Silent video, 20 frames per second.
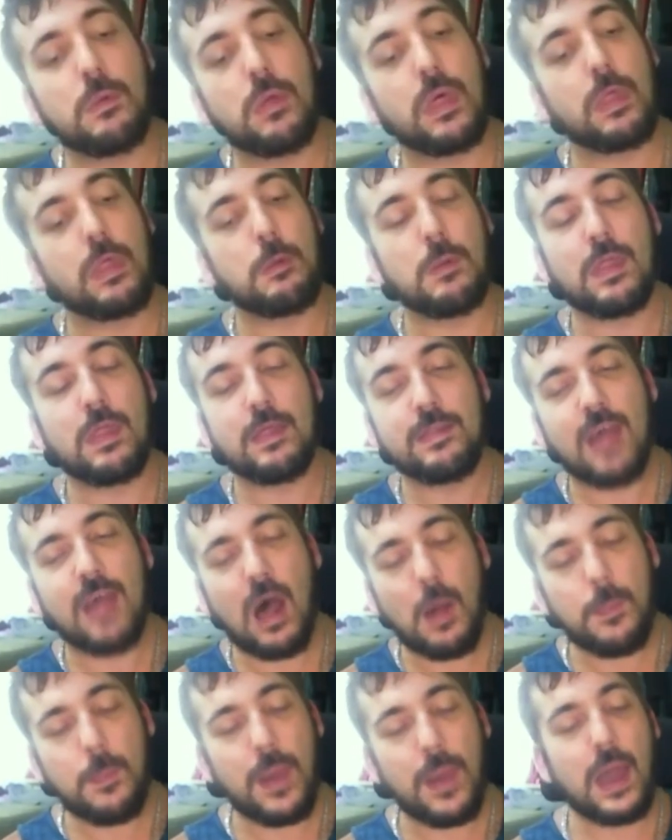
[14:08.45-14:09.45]
with a
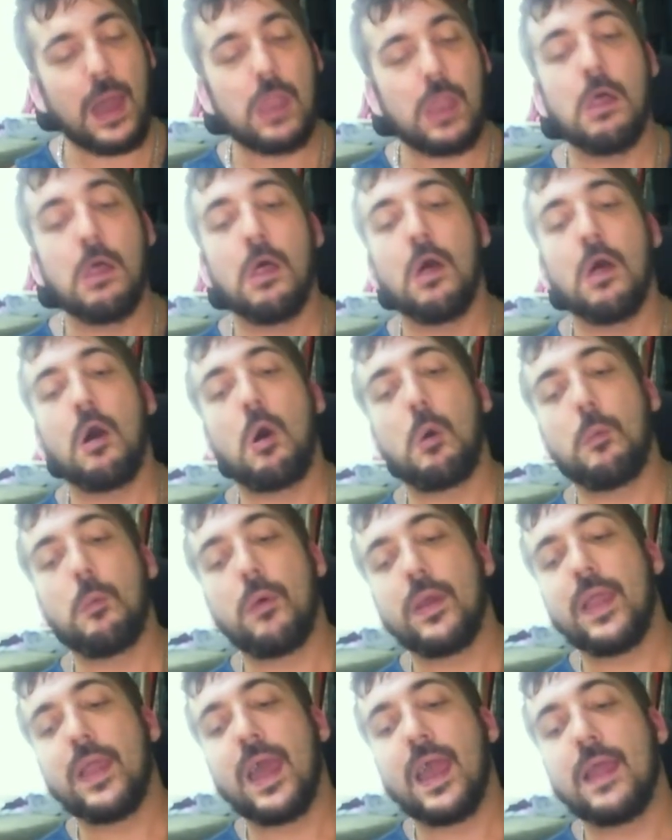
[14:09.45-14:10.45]
top hat on one
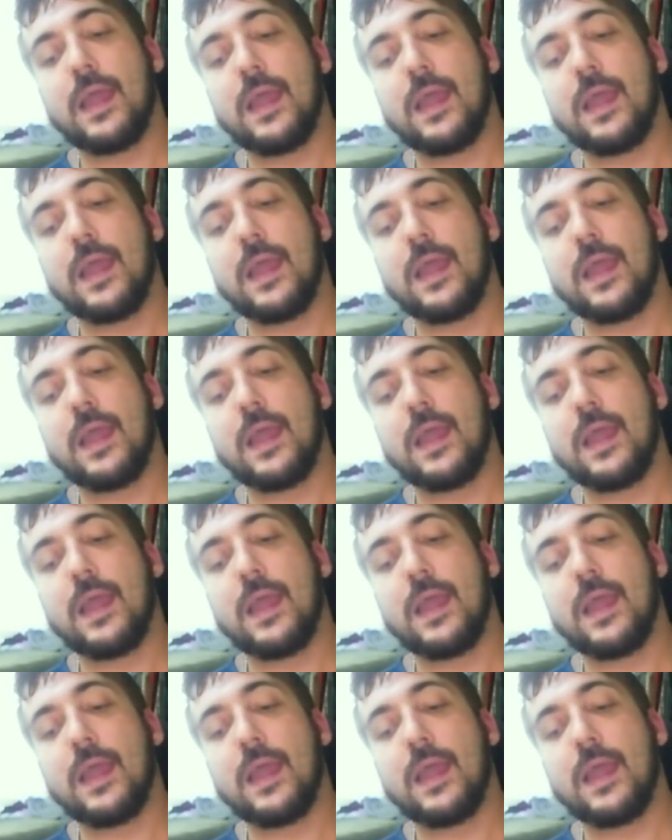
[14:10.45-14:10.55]
hand,